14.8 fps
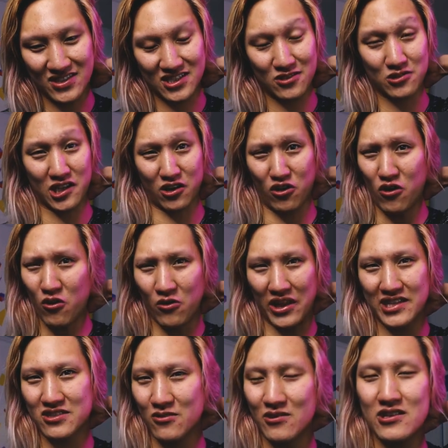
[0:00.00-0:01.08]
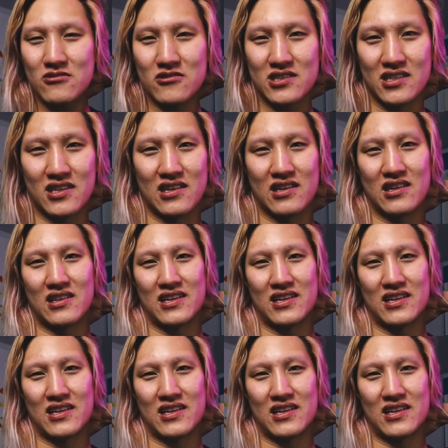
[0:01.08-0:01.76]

And she was like, oh, that's so interesting.